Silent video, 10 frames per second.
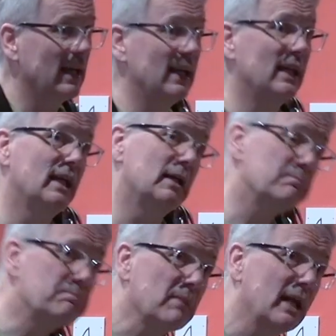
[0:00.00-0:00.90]

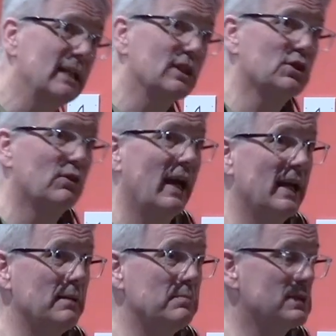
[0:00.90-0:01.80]
he
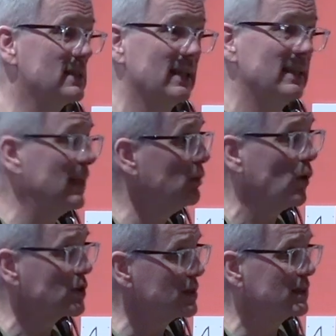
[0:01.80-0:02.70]
describes that he
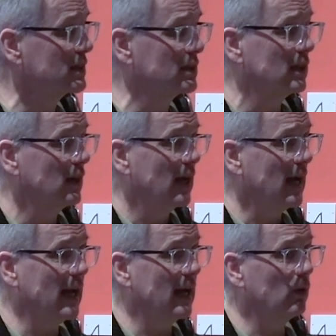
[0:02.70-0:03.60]
wasn't
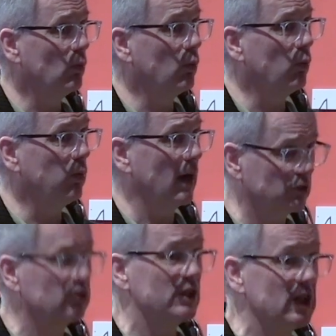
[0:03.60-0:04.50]
a
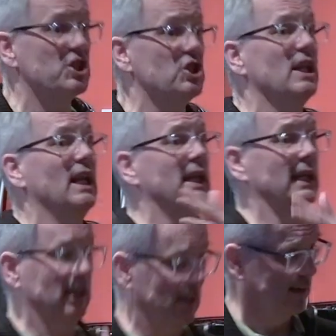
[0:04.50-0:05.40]

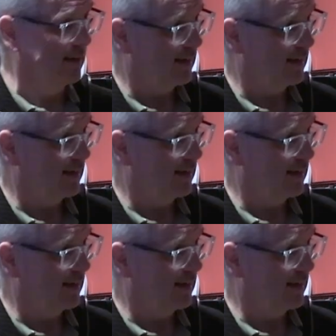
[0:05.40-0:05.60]
traditionally